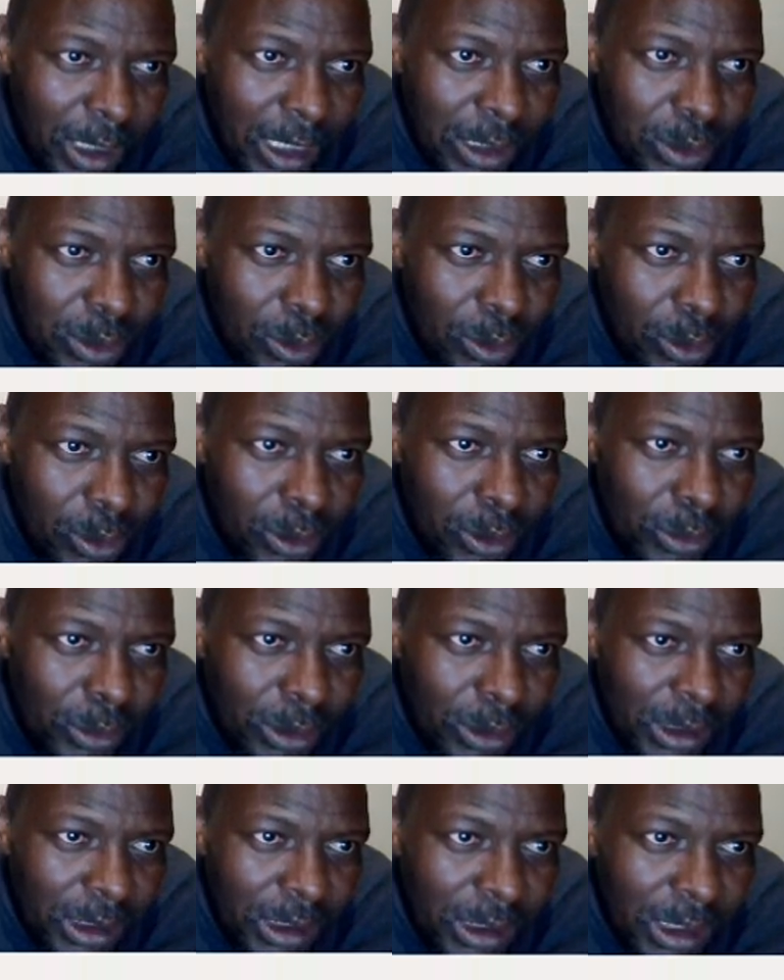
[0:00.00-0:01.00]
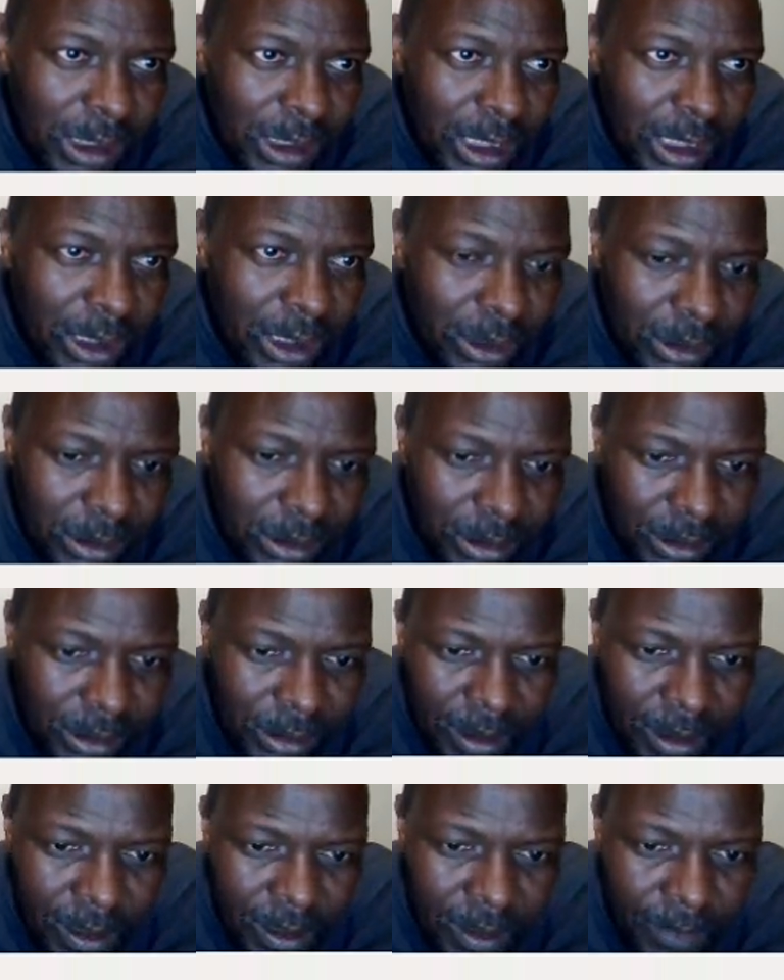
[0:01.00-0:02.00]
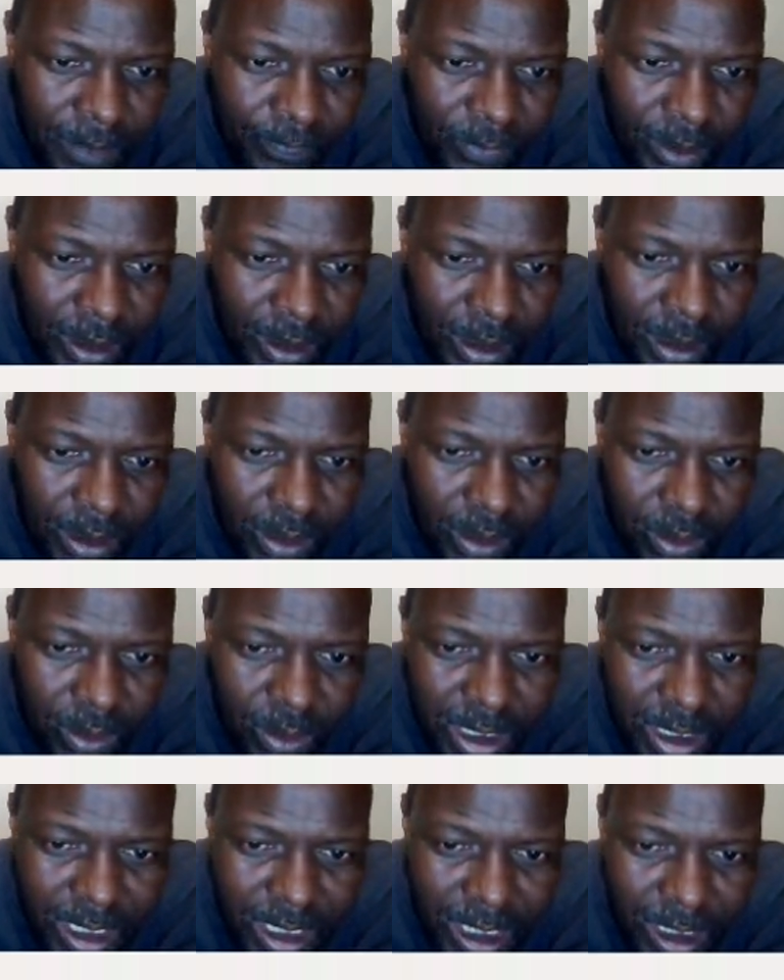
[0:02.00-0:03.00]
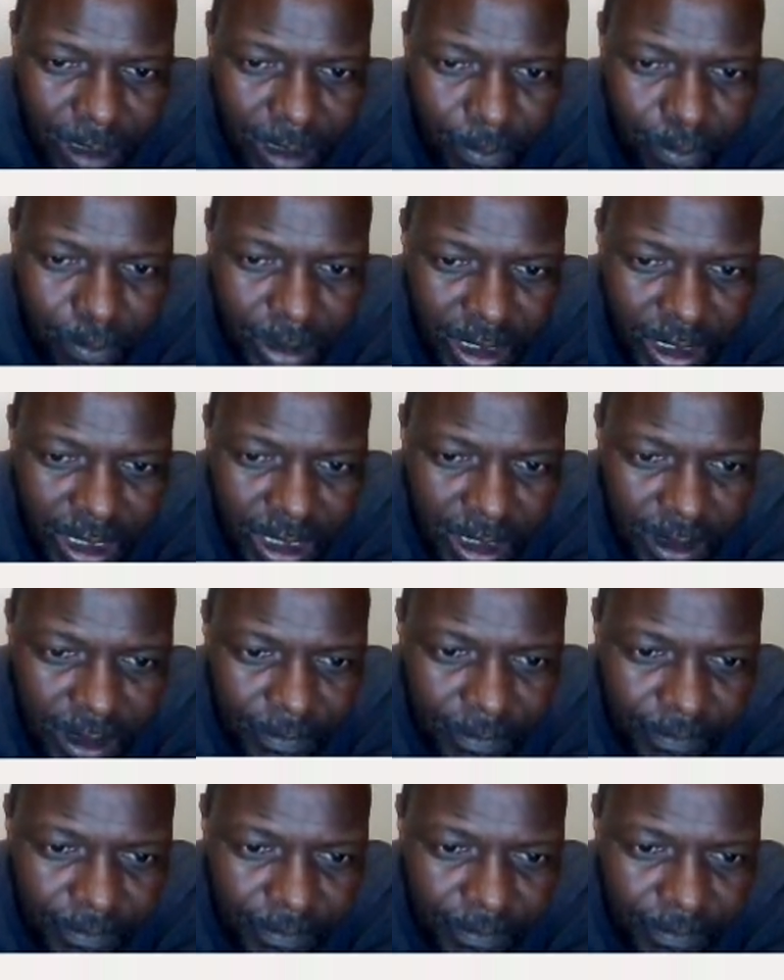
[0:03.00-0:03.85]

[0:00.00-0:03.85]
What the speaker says: So all you see there, wrong color pen.